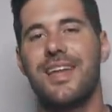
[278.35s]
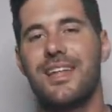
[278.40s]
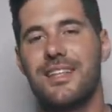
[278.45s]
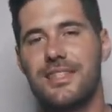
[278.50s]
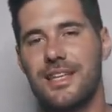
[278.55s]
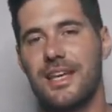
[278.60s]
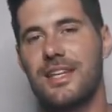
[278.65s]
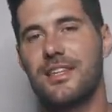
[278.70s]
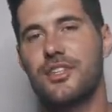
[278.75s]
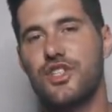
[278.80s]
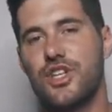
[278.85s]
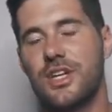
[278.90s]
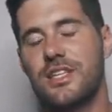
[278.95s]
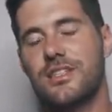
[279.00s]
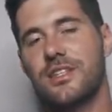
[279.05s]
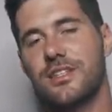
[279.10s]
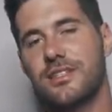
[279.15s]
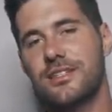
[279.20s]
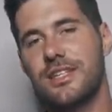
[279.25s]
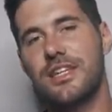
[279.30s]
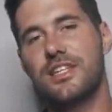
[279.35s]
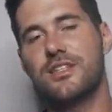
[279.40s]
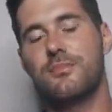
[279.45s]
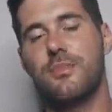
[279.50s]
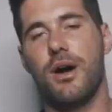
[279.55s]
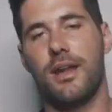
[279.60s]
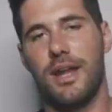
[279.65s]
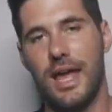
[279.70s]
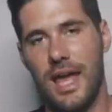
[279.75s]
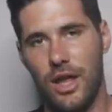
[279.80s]
"Did Jesus Teach
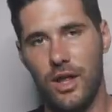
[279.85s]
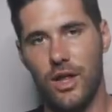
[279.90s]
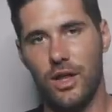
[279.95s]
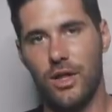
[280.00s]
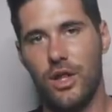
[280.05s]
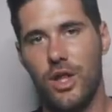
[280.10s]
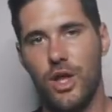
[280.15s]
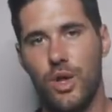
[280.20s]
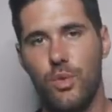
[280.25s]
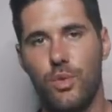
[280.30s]
About Hell?"